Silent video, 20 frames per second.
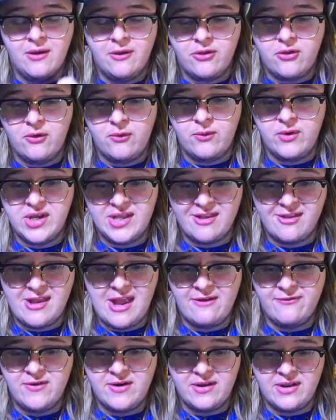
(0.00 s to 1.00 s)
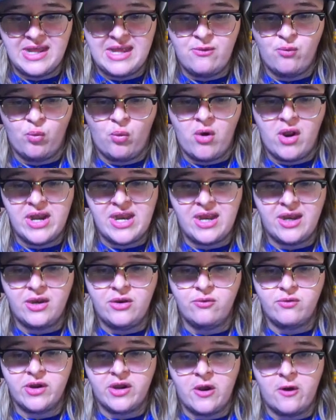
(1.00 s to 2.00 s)
So it's definitely wanting
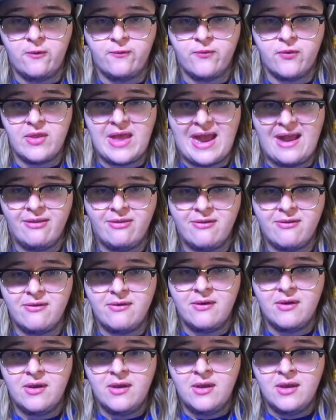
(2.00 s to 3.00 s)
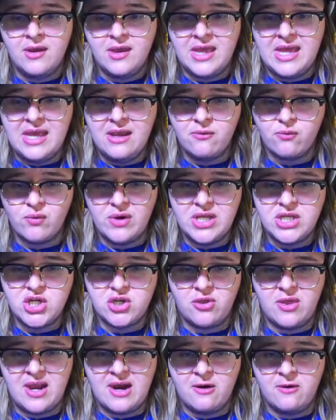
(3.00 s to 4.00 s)
you to go for that. Can't
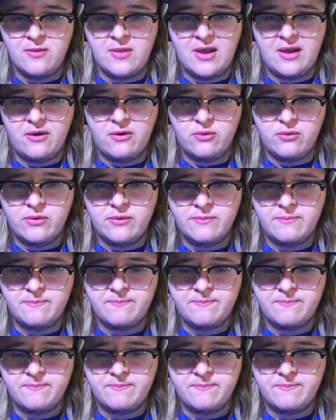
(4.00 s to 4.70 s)
reach there though.